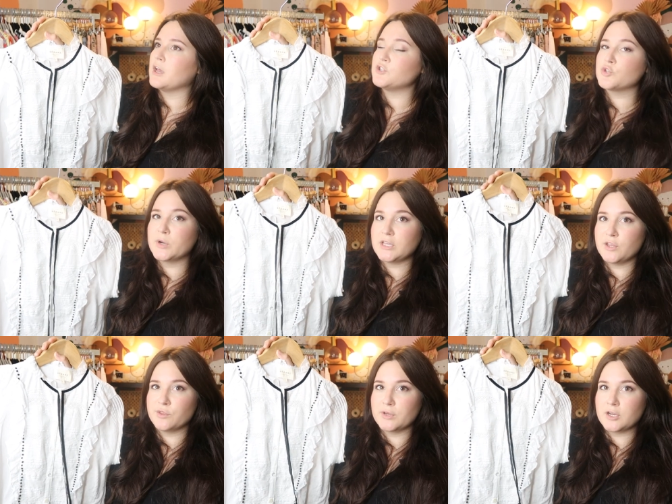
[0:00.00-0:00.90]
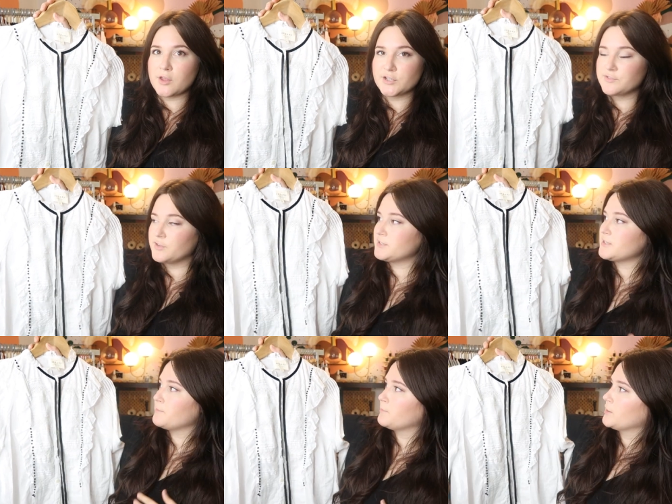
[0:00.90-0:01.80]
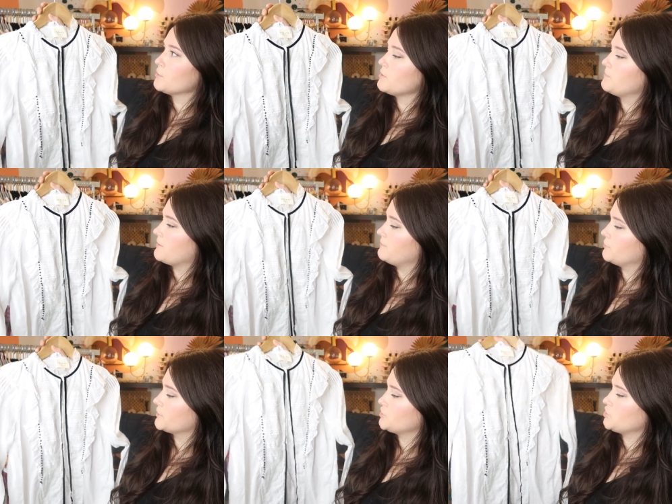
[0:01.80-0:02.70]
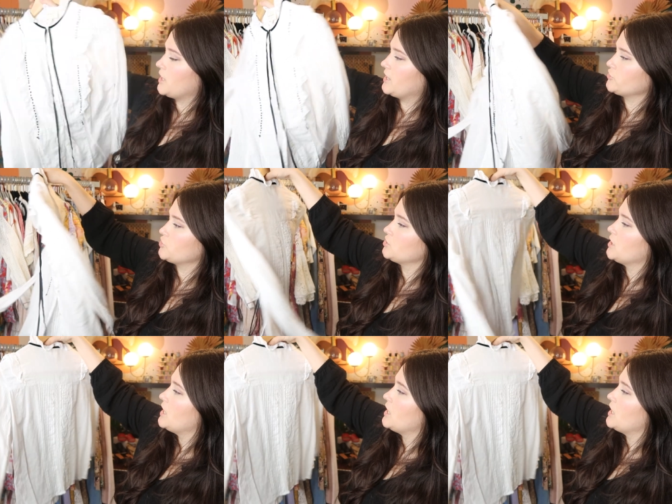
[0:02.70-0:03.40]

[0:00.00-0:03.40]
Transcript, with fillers: uh, $23 for this at my local Buffalo Exchange